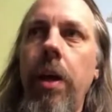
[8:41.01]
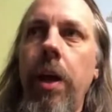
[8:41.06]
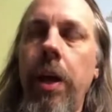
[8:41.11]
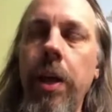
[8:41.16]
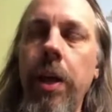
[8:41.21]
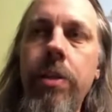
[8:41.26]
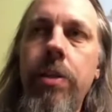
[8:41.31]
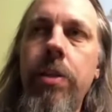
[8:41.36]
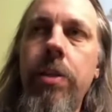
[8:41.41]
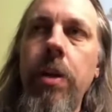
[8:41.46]

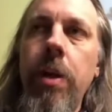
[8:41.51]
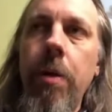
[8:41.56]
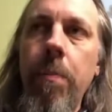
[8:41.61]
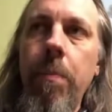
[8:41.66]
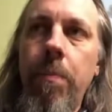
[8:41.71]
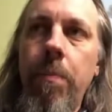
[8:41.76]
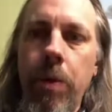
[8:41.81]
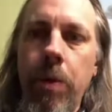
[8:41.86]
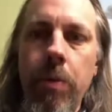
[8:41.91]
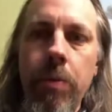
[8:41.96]
It's
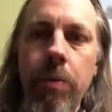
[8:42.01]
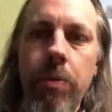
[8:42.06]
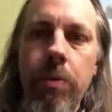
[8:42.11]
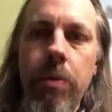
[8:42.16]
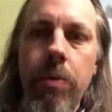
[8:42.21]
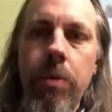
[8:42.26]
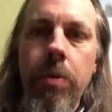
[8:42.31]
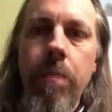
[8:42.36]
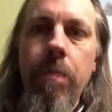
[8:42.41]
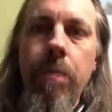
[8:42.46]

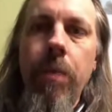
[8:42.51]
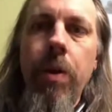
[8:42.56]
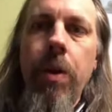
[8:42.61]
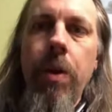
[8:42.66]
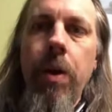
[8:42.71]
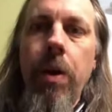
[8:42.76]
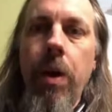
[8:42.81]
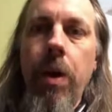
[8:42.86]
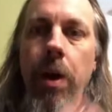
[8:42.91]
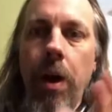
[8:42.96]
abuse
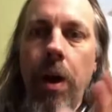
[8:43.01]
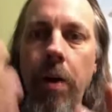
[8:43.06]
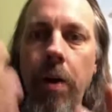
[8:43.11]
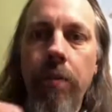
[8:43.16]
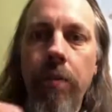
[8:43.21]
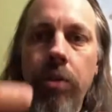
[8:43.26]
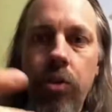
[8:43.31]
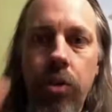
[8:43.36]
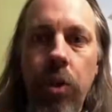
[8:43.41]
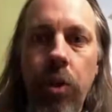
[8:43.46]

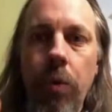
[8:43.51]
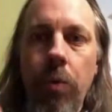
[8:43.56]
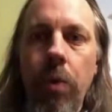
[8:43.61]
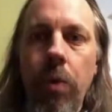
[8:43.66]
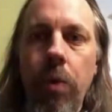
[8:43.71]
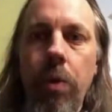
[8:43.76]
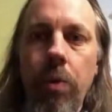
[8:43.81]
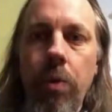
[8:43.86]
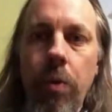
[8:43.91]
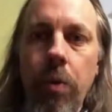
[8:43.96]
of
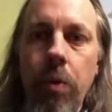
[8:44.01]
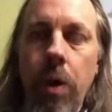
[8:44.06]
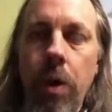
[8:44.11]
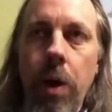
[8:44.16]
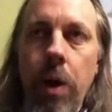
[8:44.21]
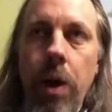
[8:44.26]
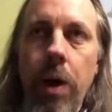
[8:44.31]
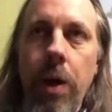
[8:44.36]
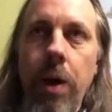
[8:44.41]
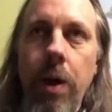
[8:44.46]
children,
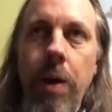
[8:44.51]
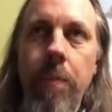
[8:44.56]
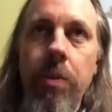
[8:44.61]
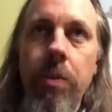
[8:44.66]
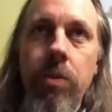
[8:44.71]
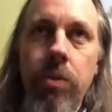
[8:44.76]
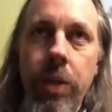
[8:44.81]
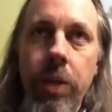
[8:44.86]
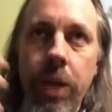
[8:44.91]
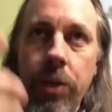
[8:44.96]

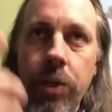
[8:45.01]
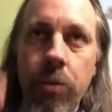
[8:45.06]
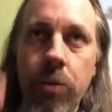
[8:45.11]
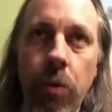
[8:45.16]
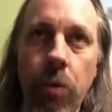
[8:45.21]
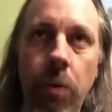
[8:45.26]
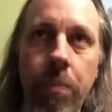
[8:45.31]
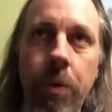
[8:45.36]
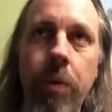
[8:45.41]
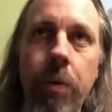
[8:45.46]
um,
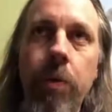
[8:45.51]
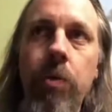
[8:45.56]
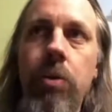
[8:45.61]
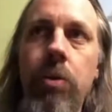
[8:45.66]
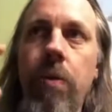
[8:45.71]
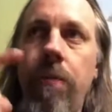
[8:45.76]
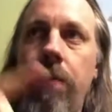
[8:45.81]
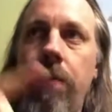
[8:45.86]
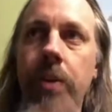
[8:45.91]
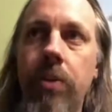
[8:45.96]
sexual
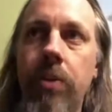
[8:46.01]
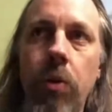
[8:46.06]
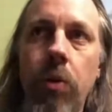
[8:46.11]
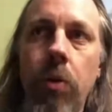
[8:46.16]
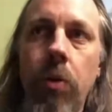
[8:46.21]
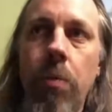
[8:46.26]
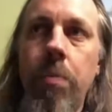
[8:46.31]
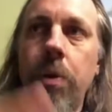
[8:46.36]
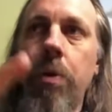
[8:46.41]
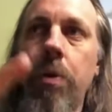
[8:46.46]
abuse,
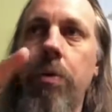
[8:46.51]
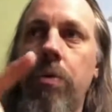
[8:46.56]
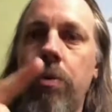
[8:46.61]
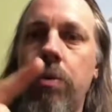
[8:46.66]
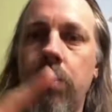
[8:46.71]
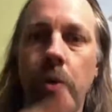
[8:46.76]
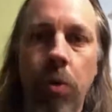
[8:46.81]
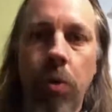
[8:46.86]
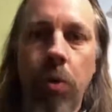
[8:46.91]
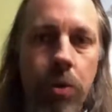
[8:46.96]
physical
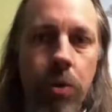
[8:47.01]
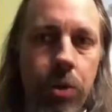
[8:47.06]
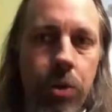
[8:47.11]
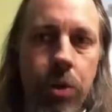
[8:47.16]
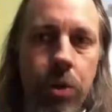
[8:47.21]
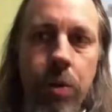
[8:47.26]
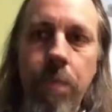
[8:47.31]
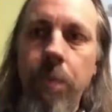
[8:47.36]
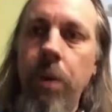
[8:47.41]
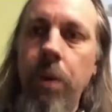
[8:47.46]
abuse,
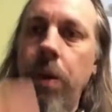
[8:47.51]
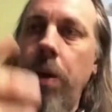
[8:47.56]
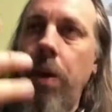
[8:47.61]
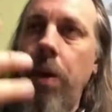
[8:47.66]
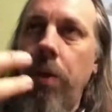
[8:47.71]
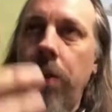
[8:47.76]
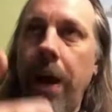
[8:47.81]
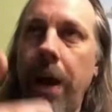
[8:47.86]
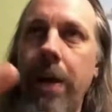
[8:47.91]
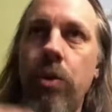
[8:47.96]
torture,
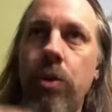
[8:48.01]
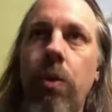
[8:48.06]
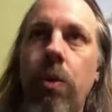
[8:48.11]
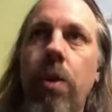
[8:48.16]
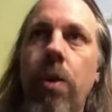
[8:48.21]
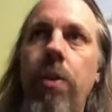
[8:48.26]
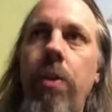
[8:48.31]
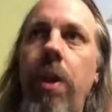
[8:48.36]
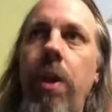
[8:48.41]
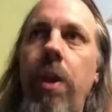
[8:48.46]
that
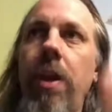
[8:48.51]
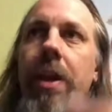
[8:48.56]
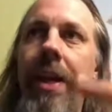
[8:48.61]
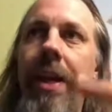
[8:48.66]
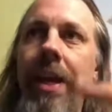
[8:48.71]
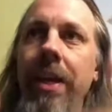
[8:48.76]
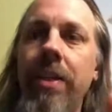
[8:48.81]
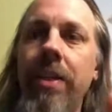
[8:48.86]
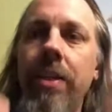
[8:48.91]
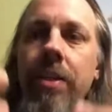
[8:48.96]
sort of thing,
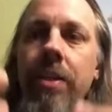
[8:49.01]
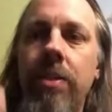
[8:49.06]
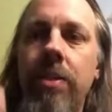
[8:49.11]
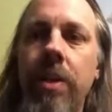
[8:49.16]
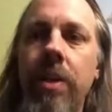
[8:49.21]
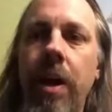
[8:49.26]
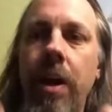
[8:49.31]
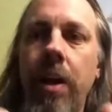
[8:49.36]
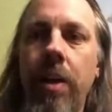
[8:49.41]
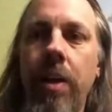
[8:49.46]
in the
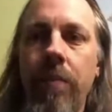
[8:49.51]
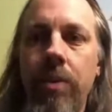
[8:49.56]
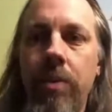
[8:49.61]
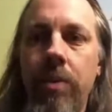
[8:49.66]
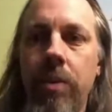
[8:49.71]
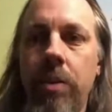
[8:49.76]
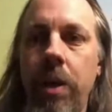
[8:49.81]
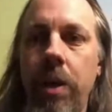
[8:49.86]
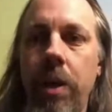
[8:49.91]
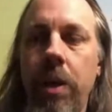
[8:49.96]
setting of a
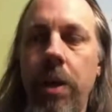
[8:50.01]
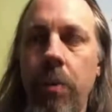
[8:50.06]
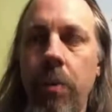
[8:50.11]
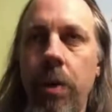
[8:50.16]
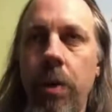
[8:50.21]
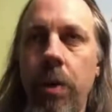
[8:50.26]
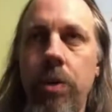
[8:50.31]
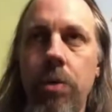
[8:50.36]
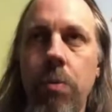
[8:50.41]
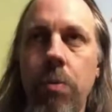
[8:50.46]
satanic
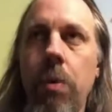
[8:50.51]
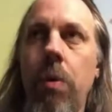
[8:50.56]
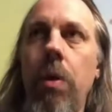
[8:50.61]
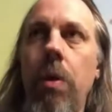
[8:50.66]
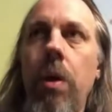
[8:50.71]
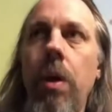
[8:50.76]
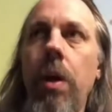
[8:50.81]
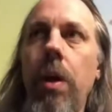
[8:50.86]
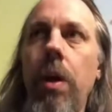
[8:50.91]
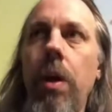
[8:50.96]
ritual.
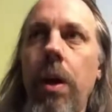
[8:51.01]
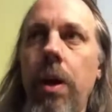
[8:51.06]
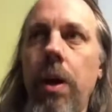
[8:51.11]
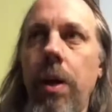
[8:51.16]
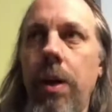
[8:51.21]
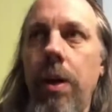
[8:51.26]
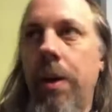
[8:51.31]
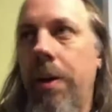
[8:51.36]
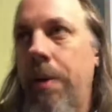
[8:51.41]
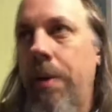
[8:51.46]

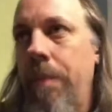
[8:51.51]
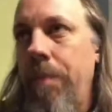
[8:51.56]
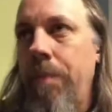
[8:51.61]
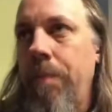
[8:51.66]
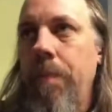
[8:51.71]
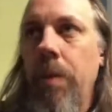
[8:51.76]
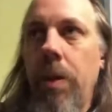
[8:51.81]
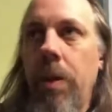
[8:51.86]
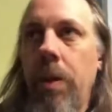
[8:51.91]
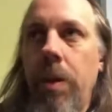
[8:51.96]

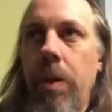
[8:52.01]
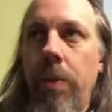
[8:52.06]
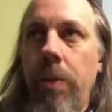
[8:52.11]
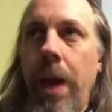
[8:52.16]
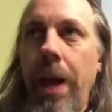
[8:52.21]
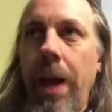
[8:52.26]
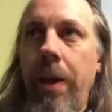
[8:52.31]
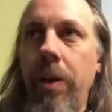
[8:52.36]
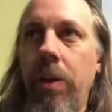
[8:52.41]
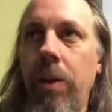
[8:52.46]
Um,
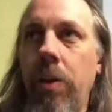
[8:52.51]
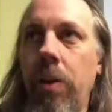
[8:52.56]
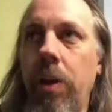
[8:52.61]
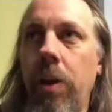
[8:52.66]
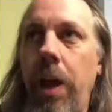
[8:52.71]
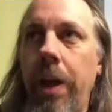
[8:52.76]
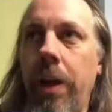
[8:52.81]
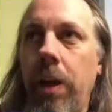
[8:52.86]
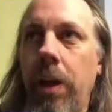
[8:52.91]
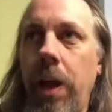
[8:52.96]
that can look
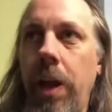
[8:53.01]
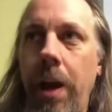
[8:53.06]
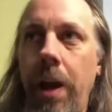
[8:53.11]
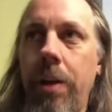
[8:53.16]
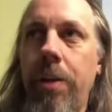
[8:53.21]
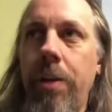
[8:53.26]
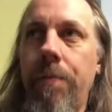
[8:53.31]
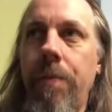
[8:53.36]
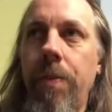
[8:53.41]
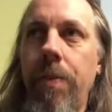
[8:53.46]
like a lot
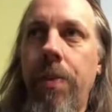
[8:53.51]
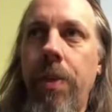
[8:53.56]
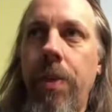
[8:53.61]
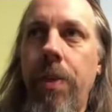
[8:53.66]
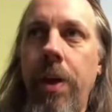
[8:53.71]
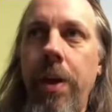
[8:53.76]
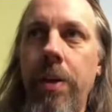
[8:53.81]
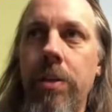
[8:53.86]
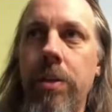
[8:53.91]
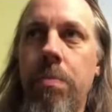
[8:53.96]
of different
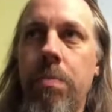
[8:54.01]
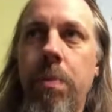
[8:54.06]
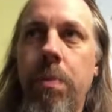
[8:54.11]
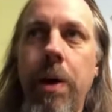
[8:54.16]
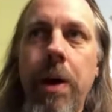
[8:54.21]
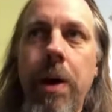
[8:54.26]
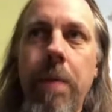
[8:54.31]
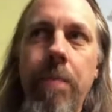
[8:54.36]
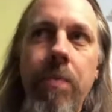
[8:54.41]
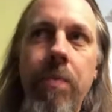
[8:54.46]
things,
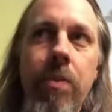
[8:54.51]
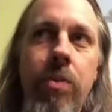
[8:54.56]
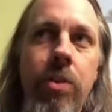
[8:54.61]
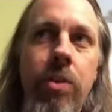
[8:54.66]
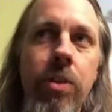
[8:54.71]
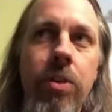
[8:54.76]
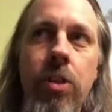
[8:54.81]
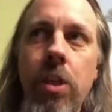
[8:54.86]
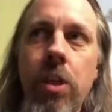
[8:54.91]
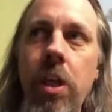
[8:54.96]
but
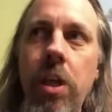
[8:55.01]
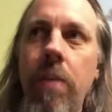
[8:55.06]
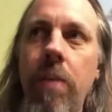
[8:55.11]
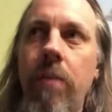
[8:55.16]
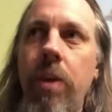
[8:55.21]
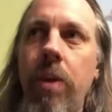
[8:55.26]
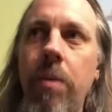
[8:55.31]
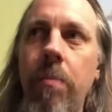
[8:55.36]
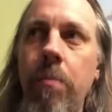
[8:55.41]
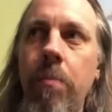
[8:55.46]
just think
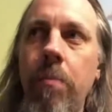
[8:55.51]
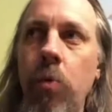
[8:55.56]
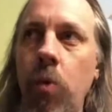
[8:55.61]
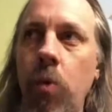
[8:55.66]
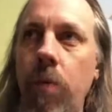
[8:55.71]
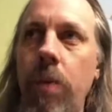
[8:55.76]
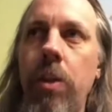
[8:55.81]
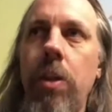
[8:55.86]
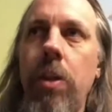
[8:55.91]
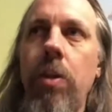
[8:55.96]
of any
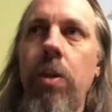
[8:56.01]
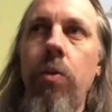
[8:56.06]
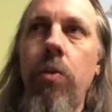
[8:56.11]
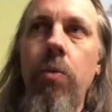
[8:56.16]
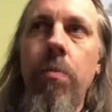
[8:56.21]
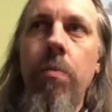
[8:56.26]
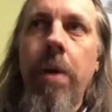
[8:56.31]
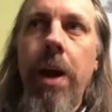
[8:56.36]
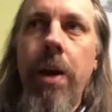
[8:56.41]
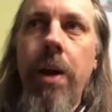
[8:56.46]
movie that
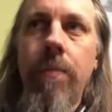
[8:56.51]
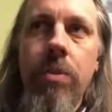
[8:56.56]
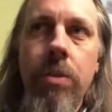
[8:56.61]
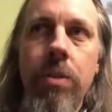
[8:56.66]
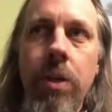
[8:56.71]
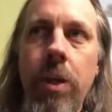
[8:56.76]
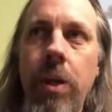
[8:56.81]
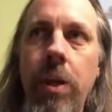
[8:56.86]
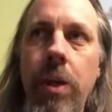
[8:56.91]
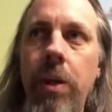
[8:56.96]
you might have
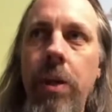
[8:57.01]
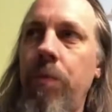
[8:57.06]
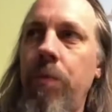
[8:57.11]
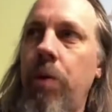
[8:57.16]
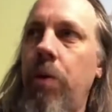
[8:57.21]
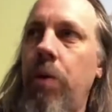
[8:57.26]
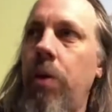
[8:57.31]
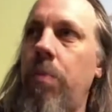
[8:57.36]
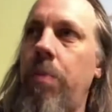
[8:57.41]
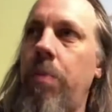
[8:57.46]
seen,
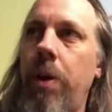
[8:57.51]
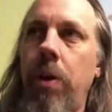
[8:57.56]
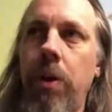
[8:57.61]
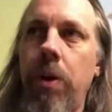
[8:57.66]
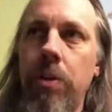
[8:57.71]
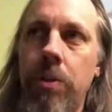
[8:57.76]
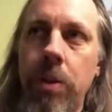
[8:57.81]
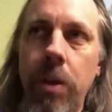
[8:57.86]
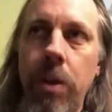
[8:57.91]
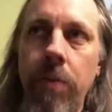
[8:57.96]
could have been
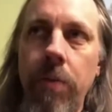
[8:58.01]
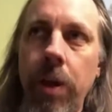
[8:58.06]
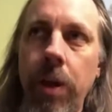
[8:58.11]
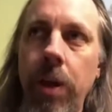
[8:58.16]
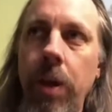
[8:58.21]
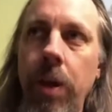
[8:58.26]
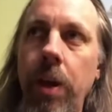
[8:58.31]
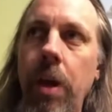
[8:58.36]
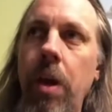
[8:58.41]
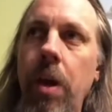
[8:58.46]
on T
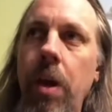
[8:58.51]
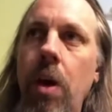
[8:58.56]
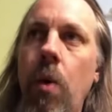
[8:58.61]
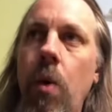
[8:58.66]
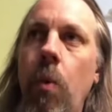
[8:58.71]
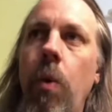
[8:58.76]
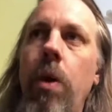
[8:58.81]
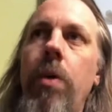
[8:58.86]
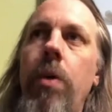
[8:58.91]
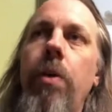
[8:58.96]
V,
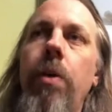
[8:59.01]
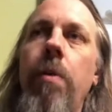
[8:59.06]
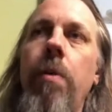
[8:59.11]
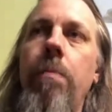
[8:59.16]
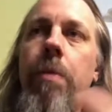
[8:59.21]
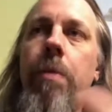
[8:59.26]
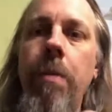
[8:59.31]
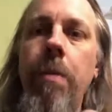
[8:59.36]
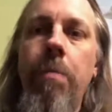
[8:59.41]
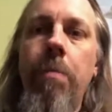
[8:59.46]
where there are
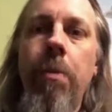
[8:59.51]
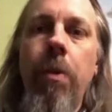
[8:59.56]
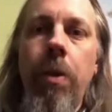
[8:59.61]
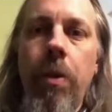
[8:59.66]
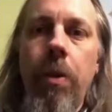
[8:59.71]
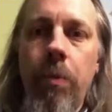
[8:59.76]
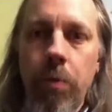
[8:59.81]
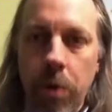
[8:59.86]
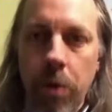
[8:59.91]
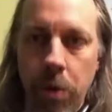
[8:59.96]

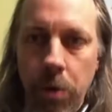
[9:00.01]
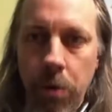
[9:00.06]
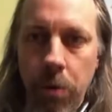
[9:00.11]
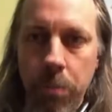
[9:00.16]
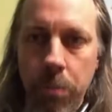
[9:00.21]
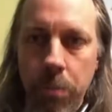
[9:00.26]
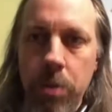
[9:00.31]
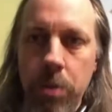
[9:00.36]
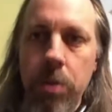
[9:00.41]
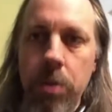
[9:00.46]
people in
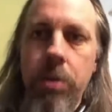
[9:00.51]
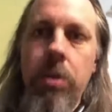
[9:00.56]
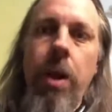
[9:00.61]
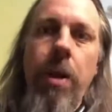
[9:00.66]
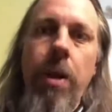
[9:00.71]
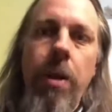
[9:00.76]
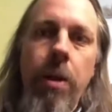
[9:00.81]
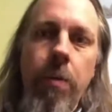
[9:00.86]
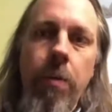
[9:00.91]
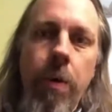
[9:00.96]
robes
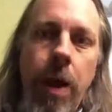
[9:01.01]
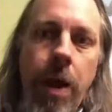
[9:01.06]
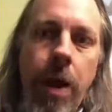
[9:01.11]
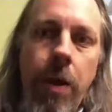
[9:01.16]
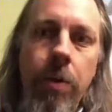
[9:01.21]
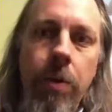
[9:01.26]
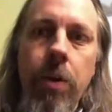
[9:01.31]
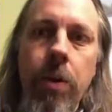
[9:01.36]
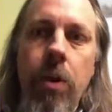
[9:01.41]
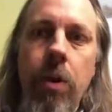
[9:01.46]
standing
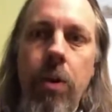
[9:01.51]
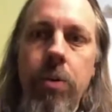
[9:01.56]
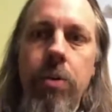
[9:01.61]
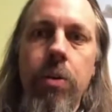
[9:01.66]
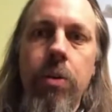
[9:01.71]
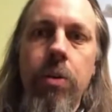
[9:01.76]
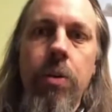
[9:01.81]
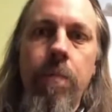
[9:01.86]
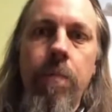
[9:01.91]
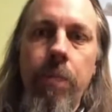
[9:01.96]
around an
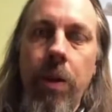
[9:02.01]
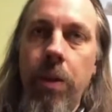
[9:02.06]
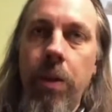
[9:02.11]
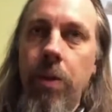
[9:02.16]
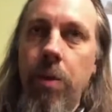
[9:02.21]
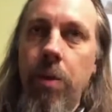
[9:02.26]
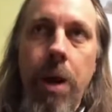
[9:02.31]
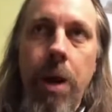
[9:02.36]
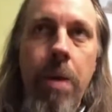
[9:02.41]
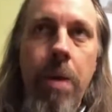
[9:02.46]
altar, and
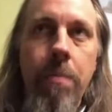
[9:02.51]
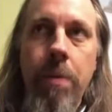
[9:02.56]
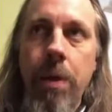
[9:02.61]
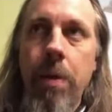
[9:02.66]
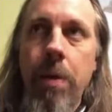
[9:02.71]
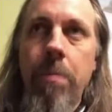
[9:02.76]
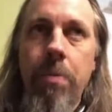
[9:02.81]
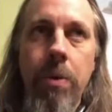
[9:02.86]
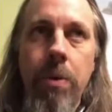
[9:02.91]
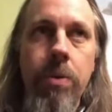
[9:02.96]
there might
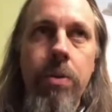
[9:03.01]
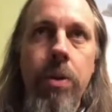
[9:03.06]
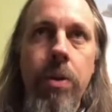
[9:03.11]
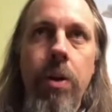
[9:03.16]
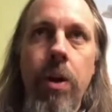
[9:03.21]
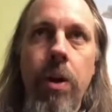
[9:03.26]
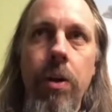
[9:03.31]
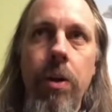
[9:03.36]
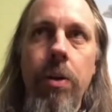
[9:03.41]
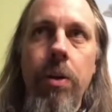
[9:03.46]
be a
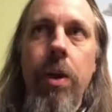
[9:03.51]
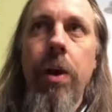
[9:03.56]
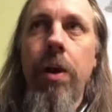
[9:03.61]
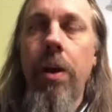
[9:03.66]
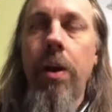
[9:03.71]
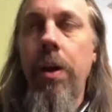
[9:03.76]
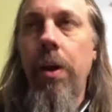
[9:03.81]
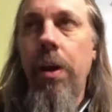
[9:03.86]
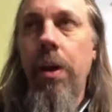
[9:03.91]
person on there.